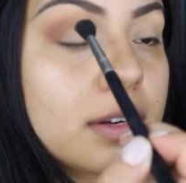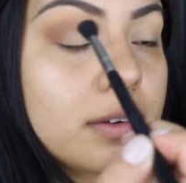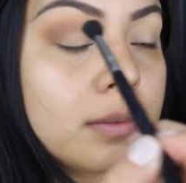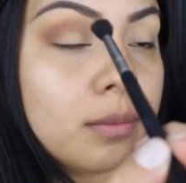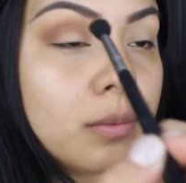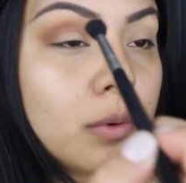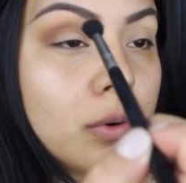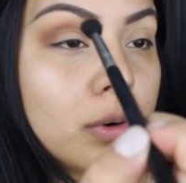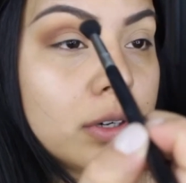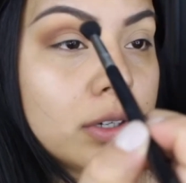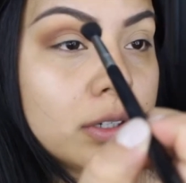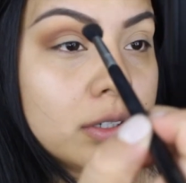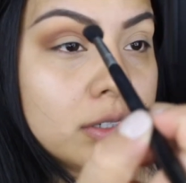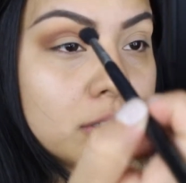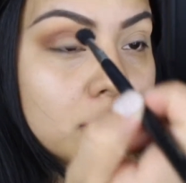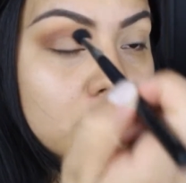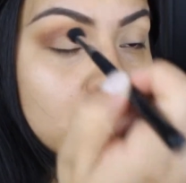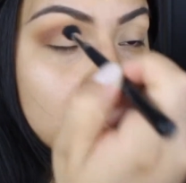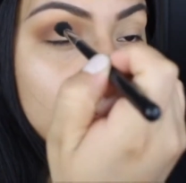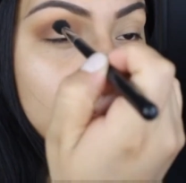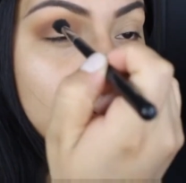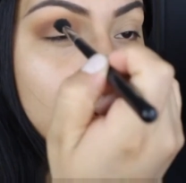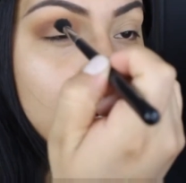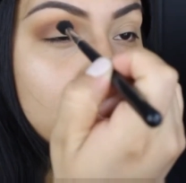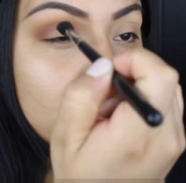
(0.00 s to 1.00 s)
of more
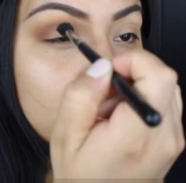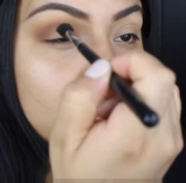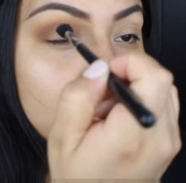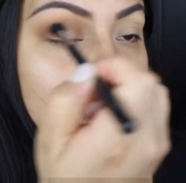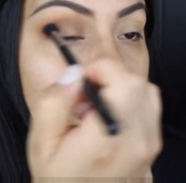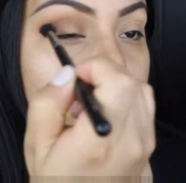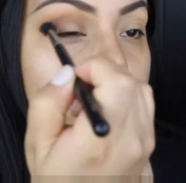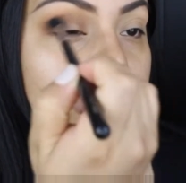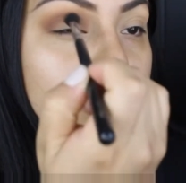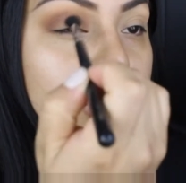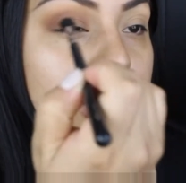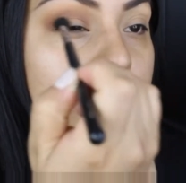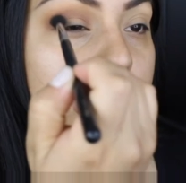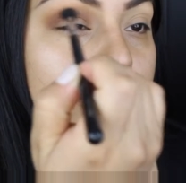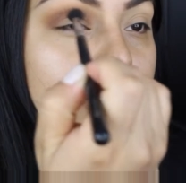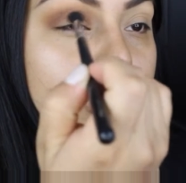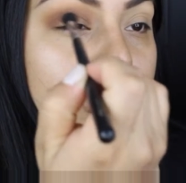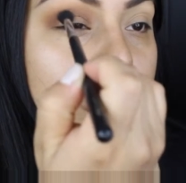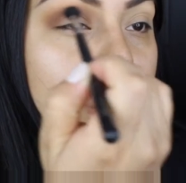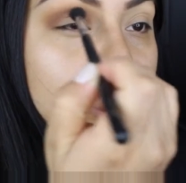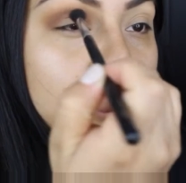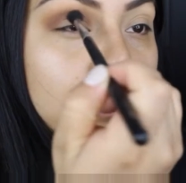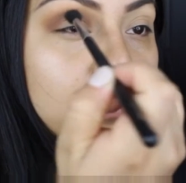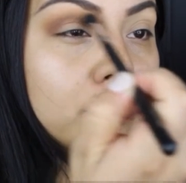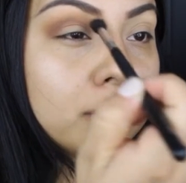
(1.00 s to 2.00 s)
direct what we're
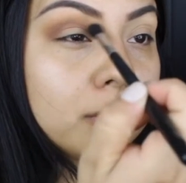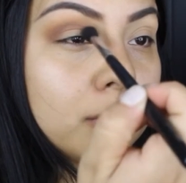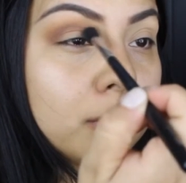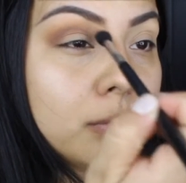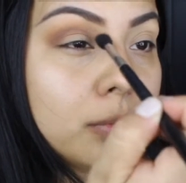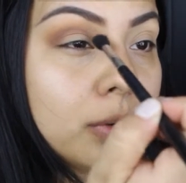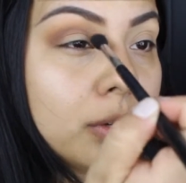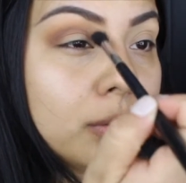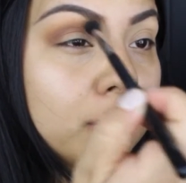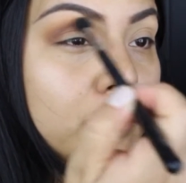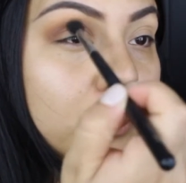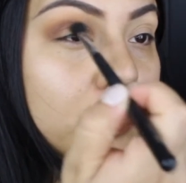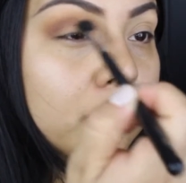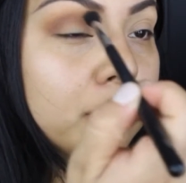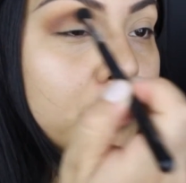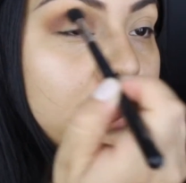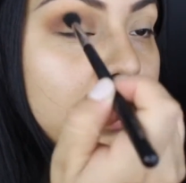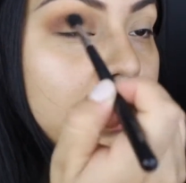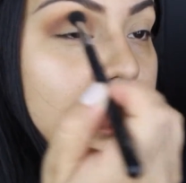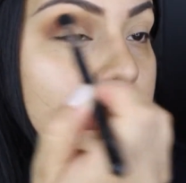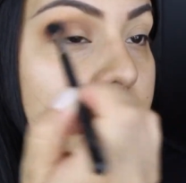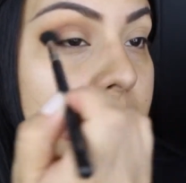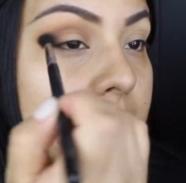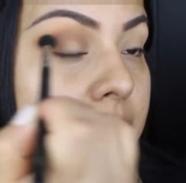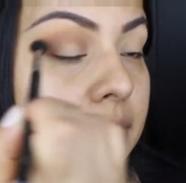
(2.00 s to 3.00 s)
doing when we're
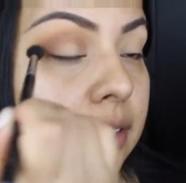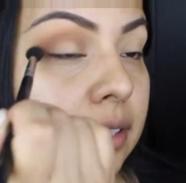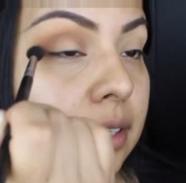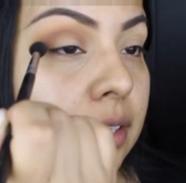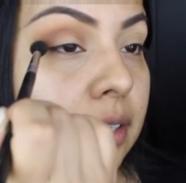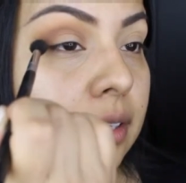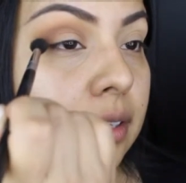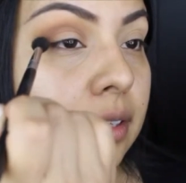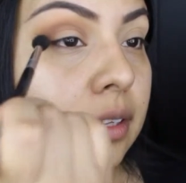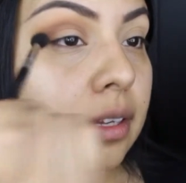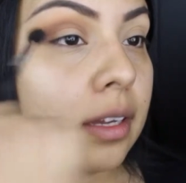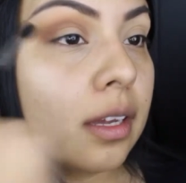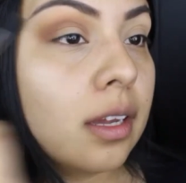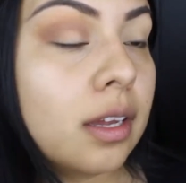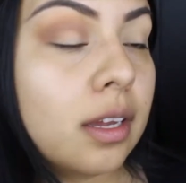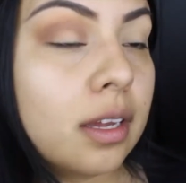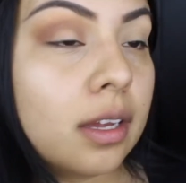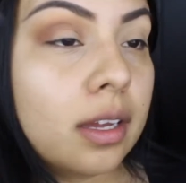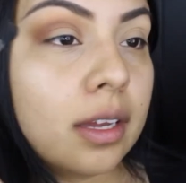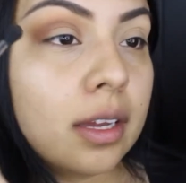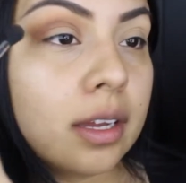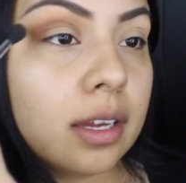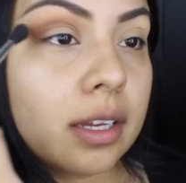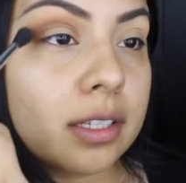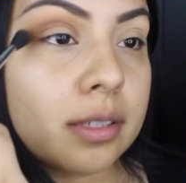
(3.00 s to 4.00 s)
placing it,
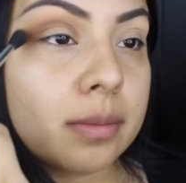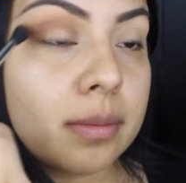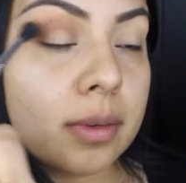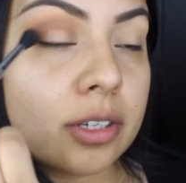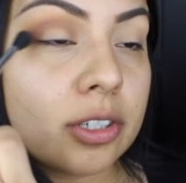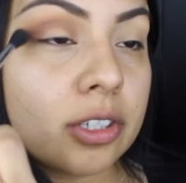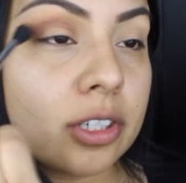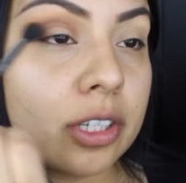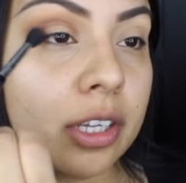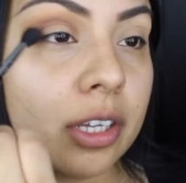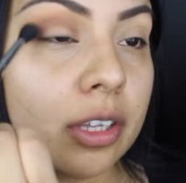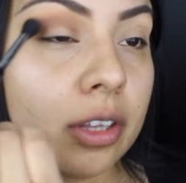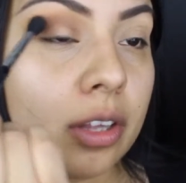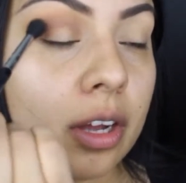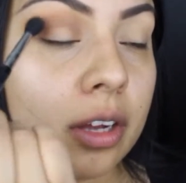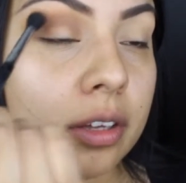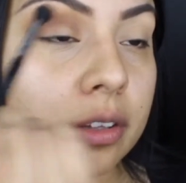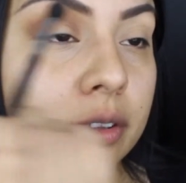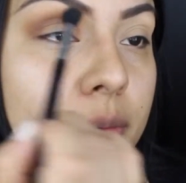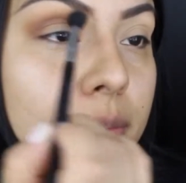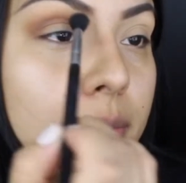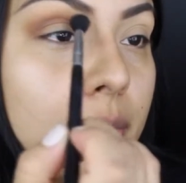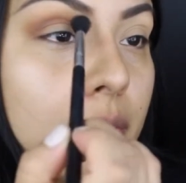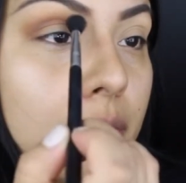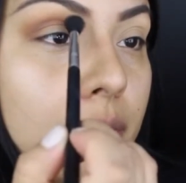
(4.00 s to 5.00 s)
especially
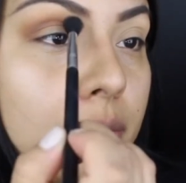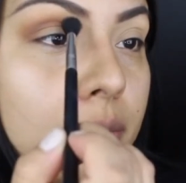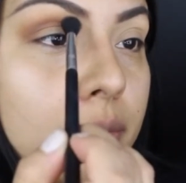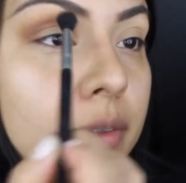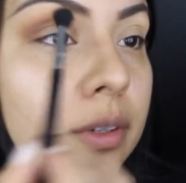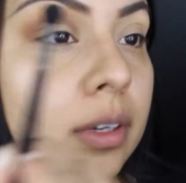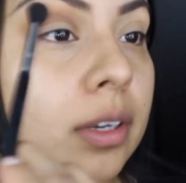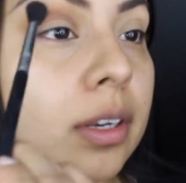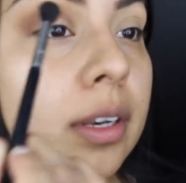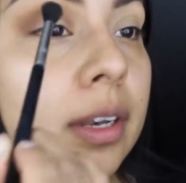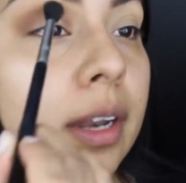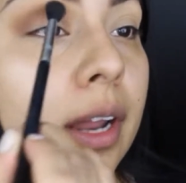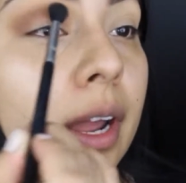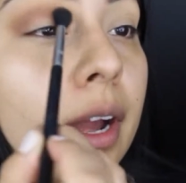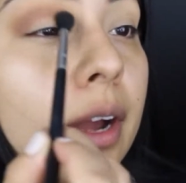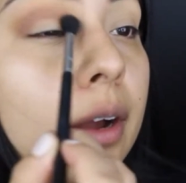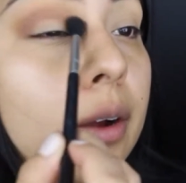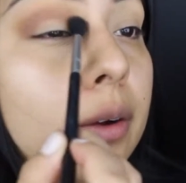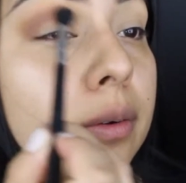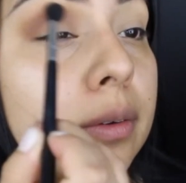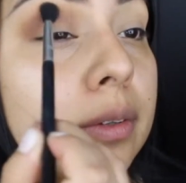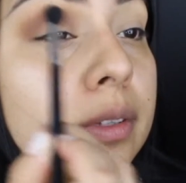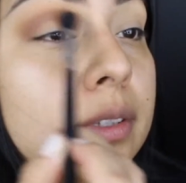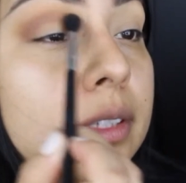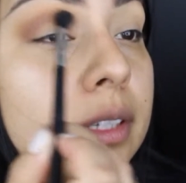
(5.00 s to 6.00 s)
along the bone.
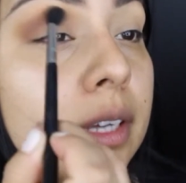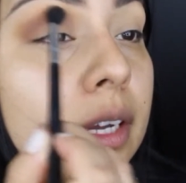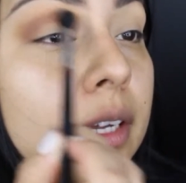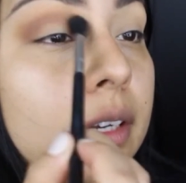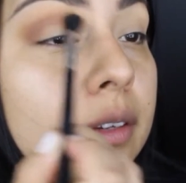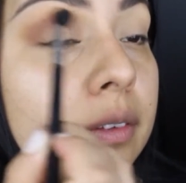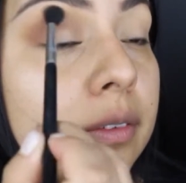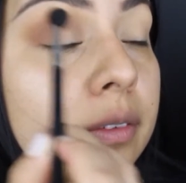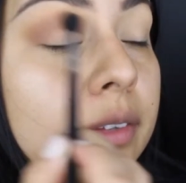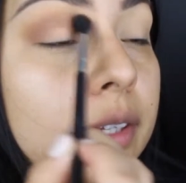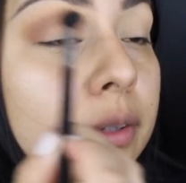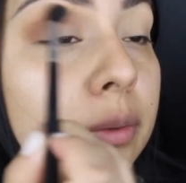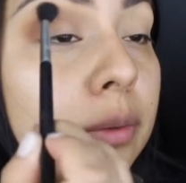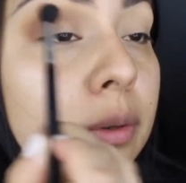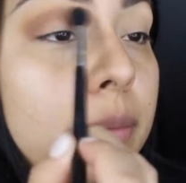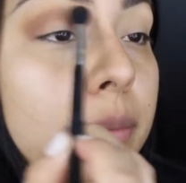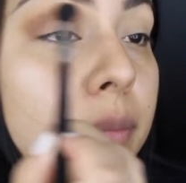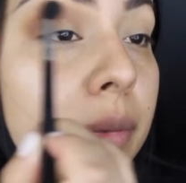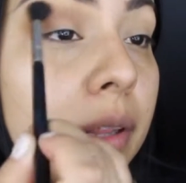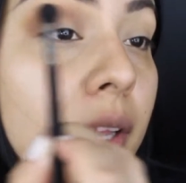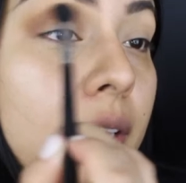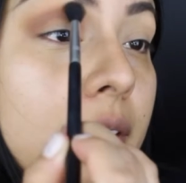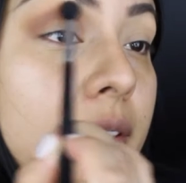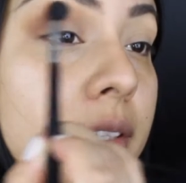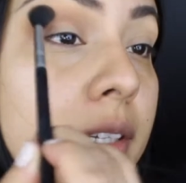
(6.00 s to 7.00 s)
Now it's kind of like we're
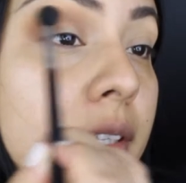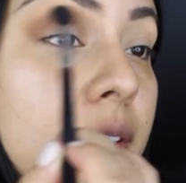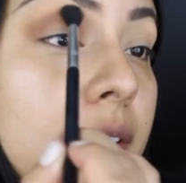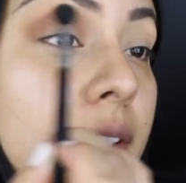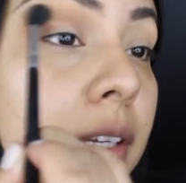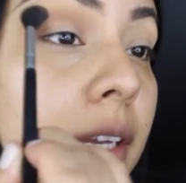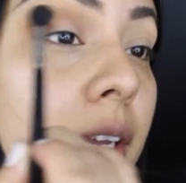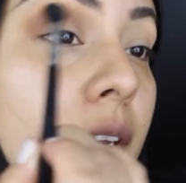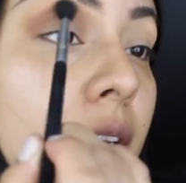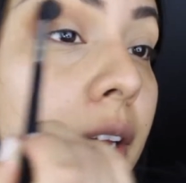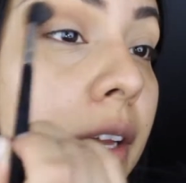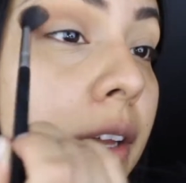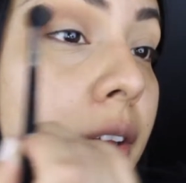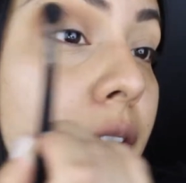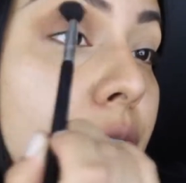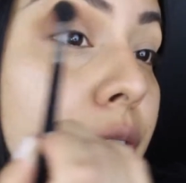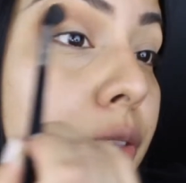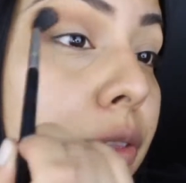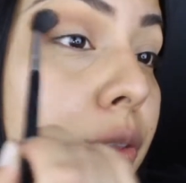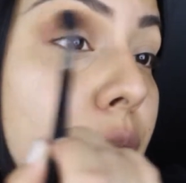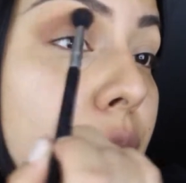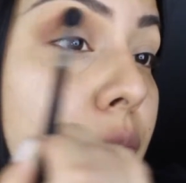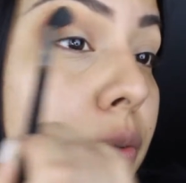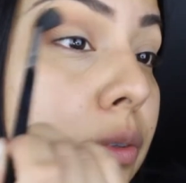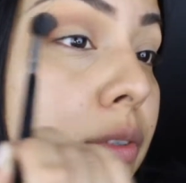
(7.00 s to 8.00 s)
blending
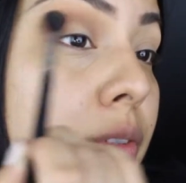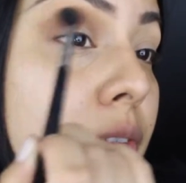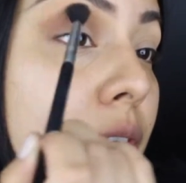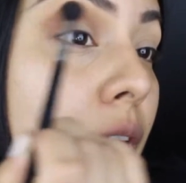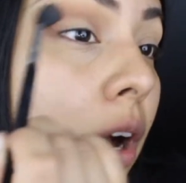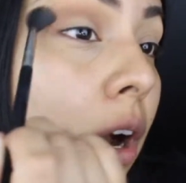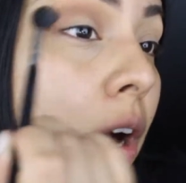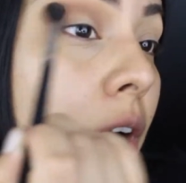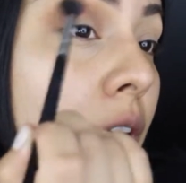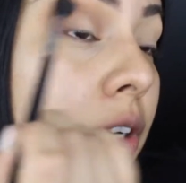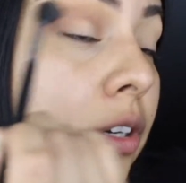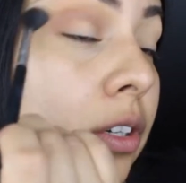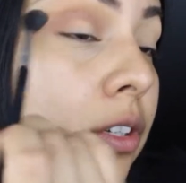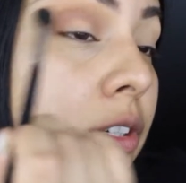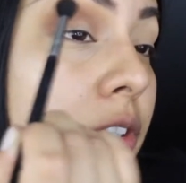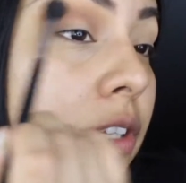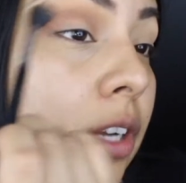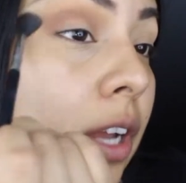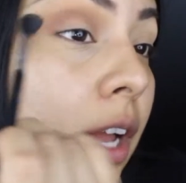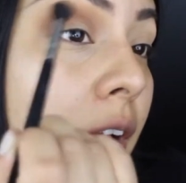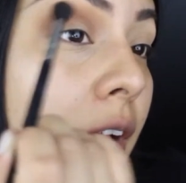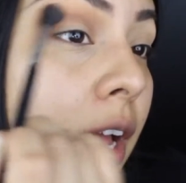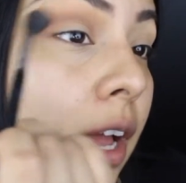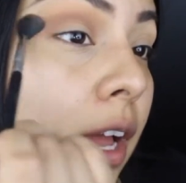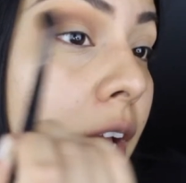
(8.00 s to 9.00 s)
those harsh
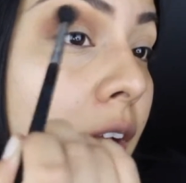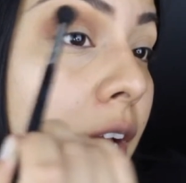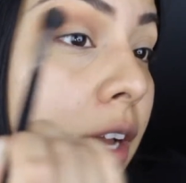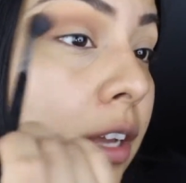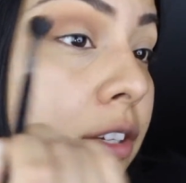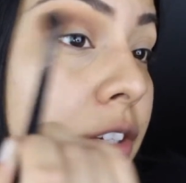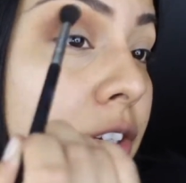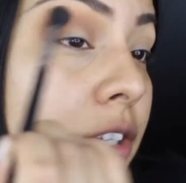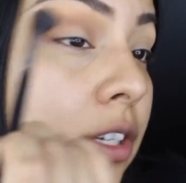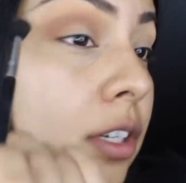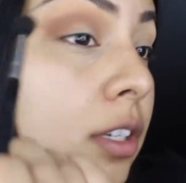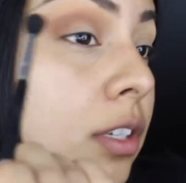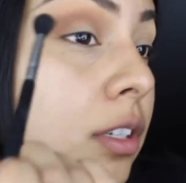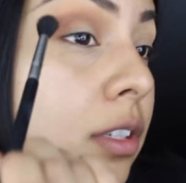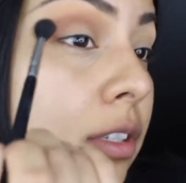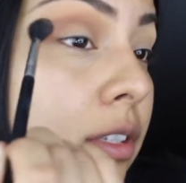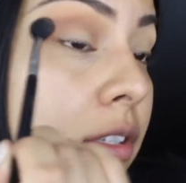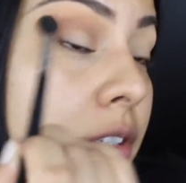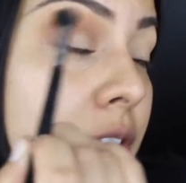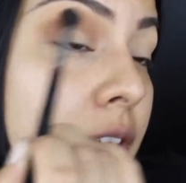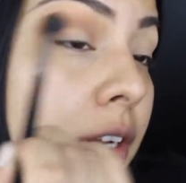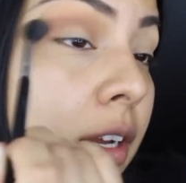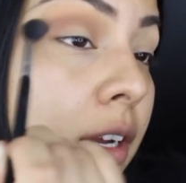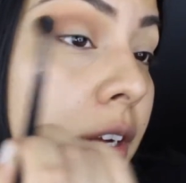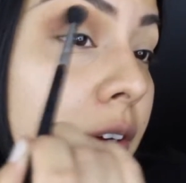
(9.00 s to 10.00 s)
edges
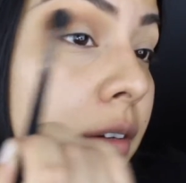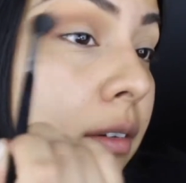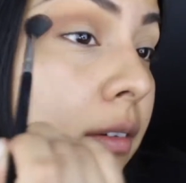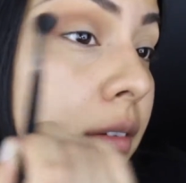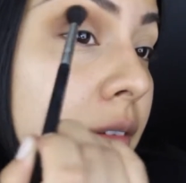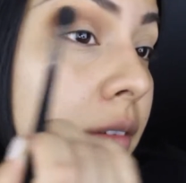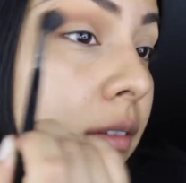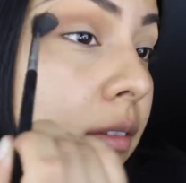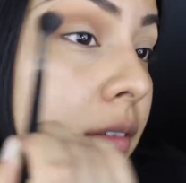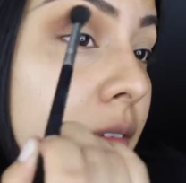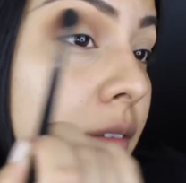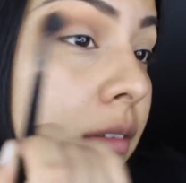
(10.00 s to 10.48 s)
now.